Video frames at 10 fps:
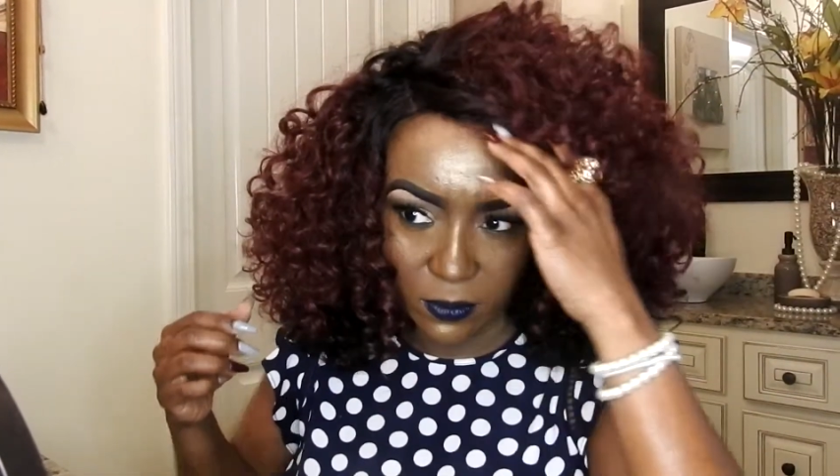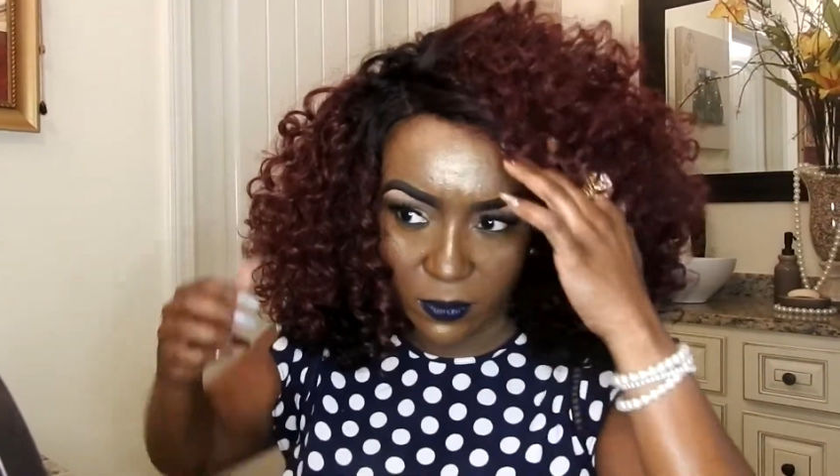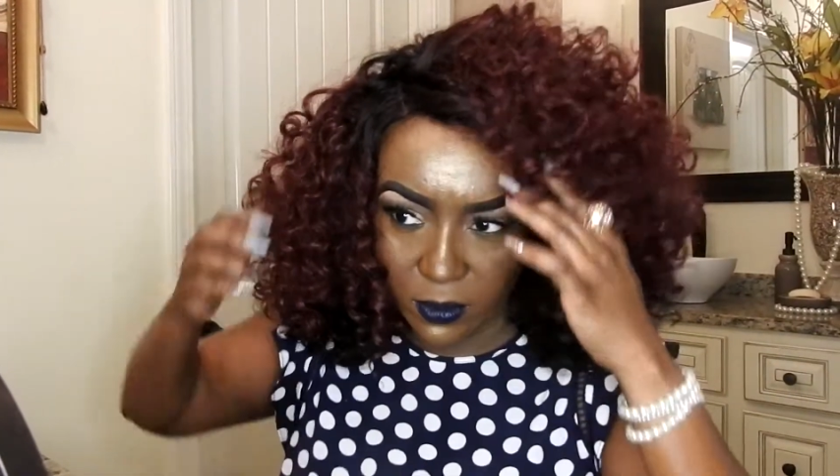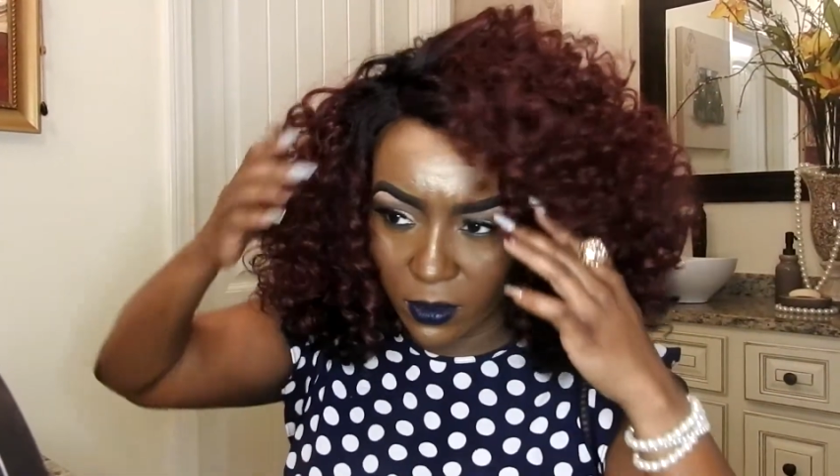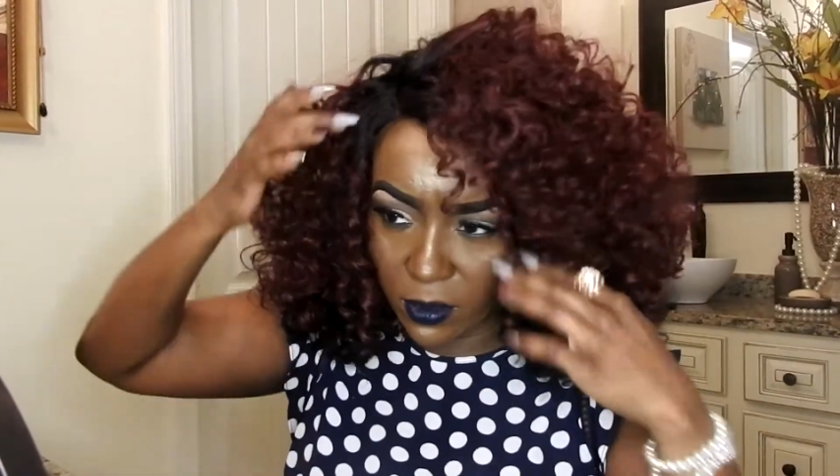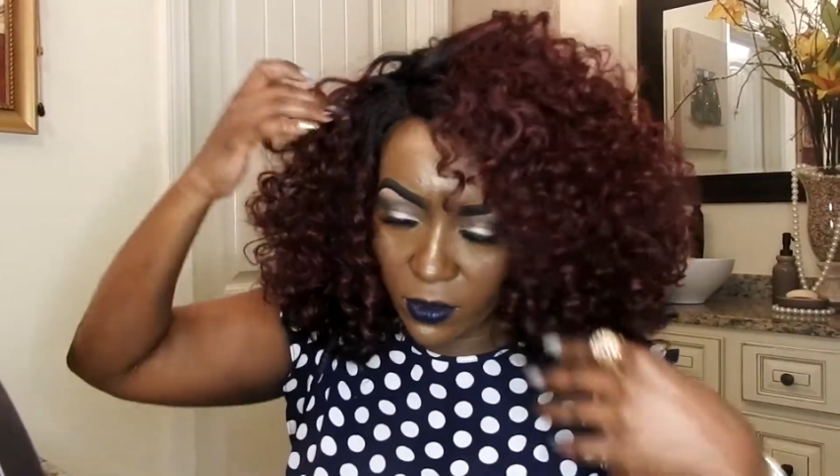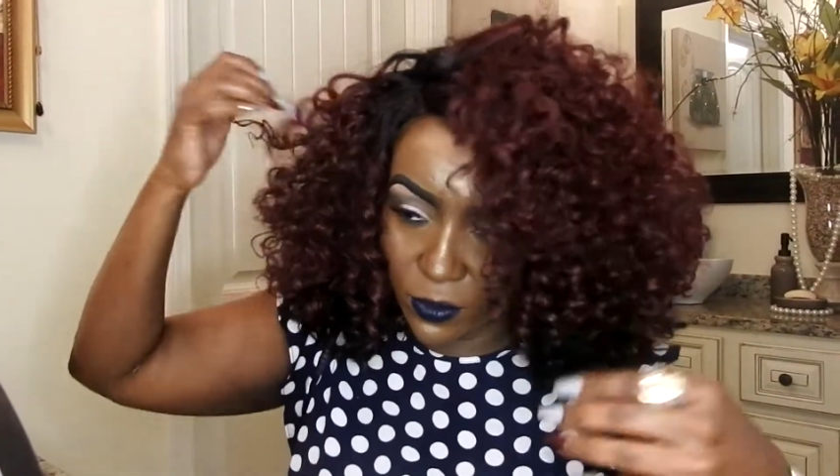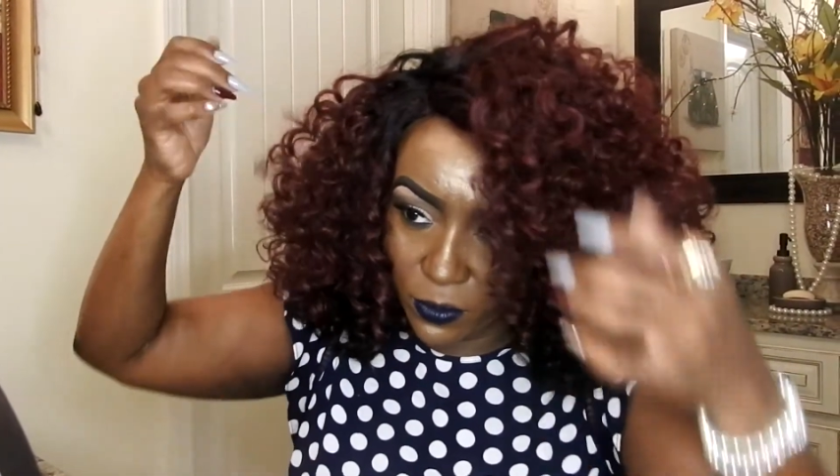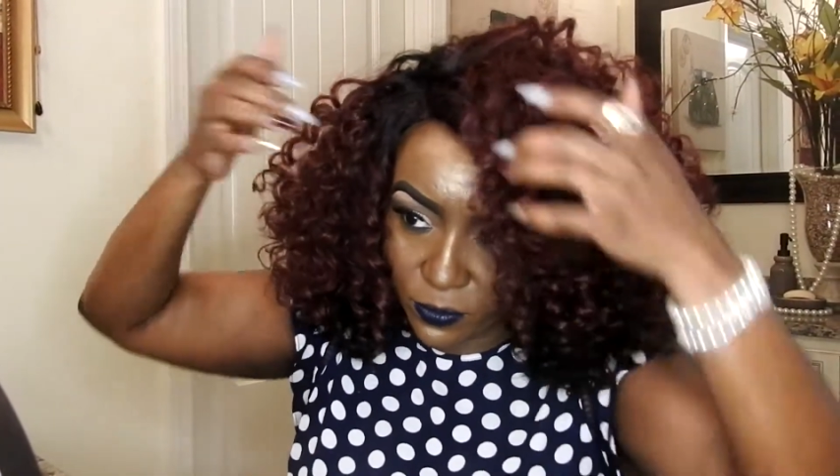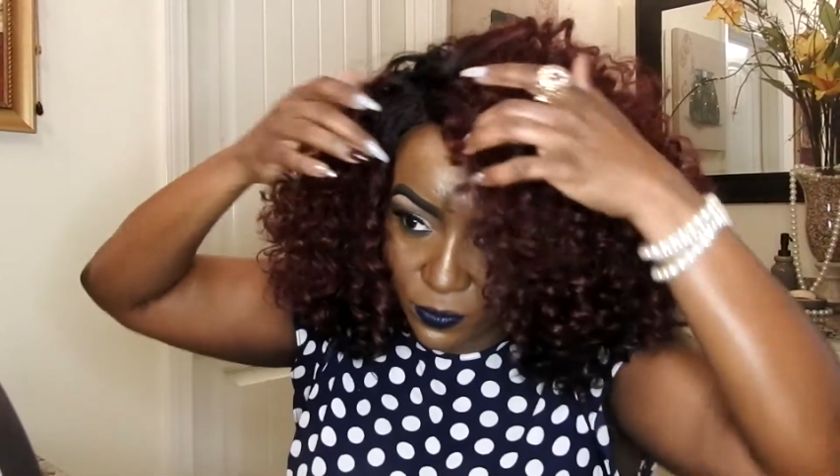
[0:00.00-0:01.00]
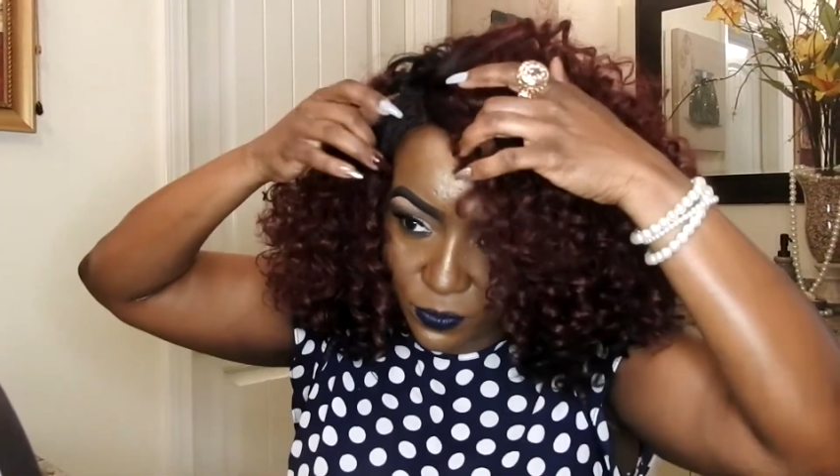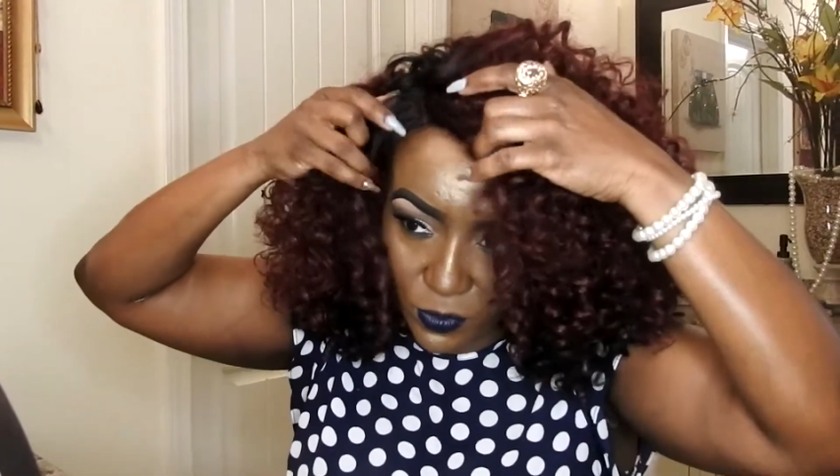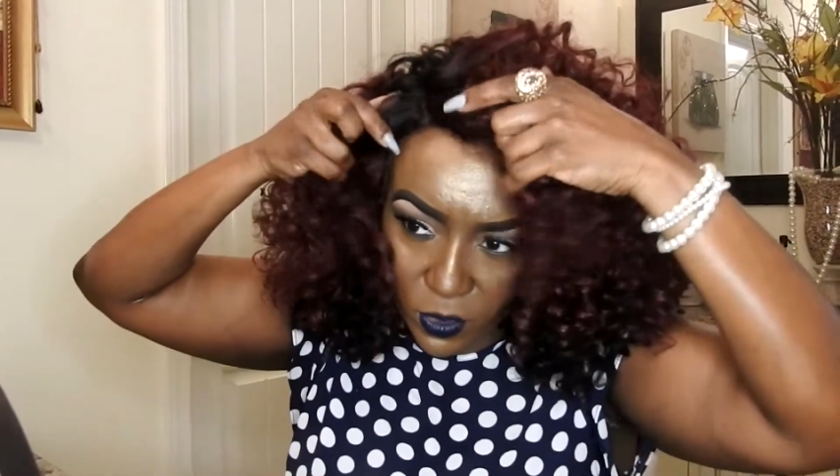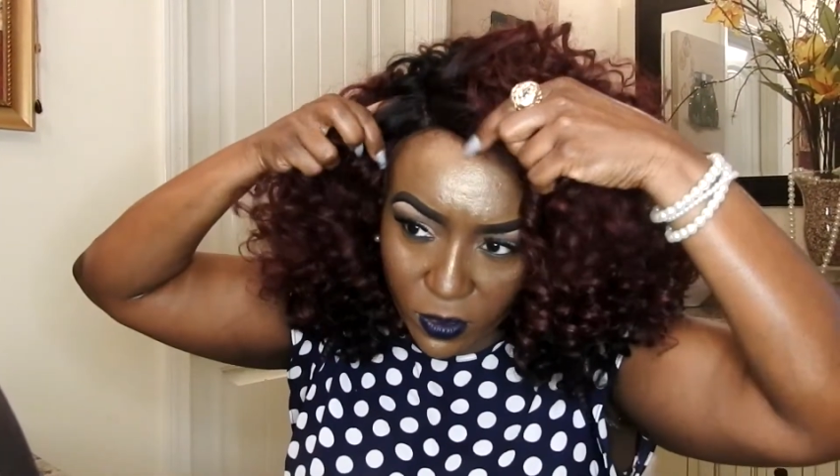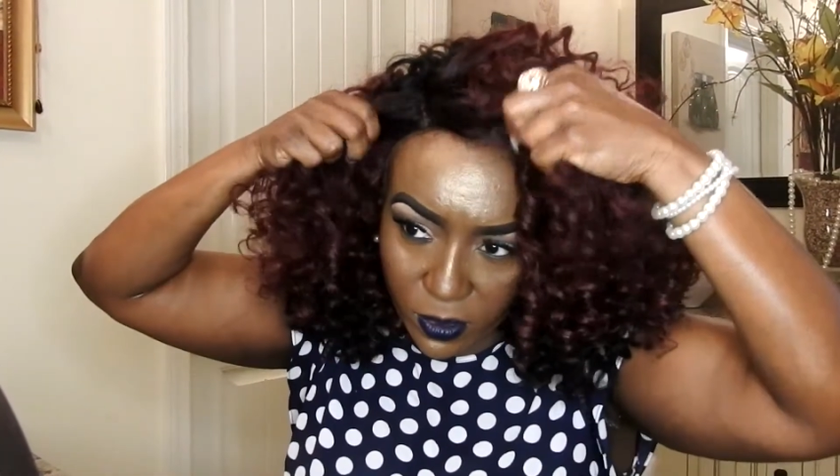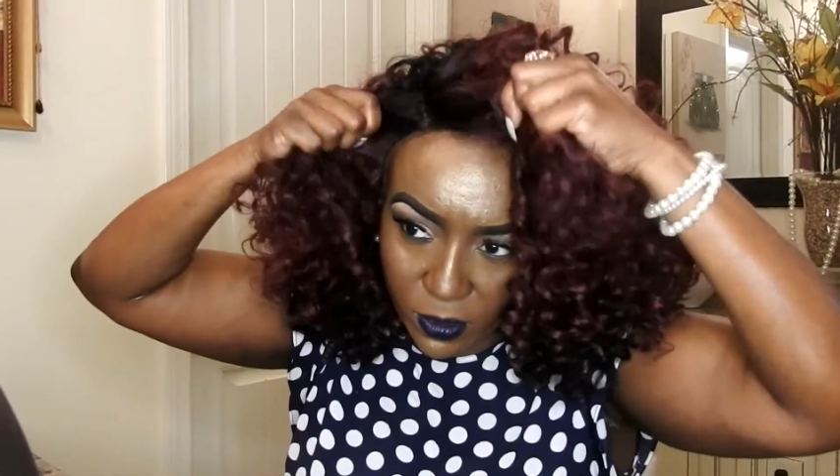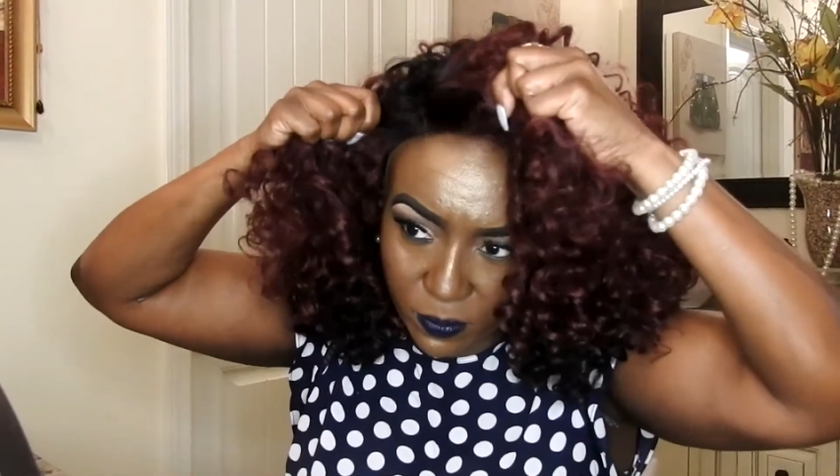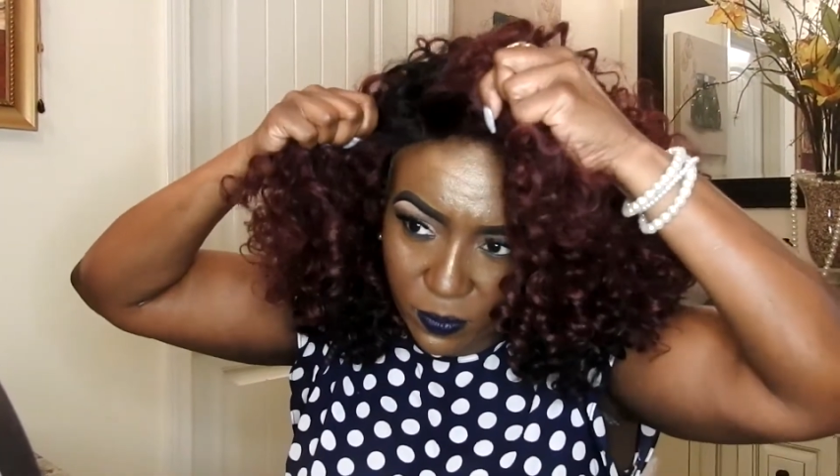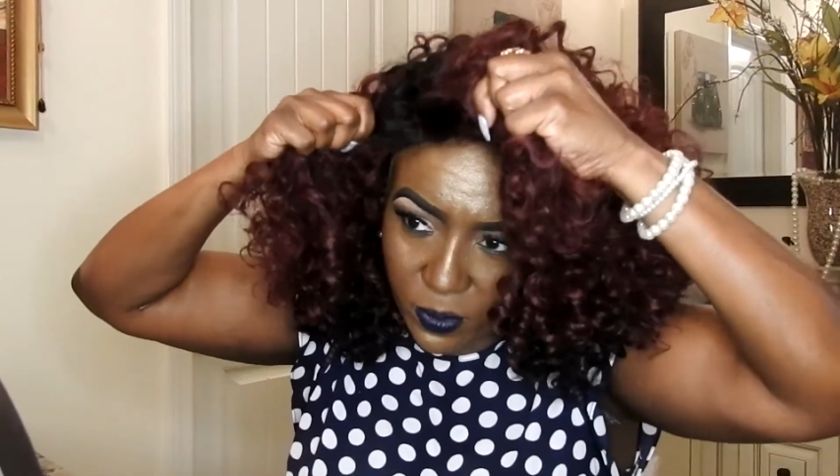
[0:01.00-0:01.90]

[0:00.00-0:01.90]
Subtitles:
really cute, and you can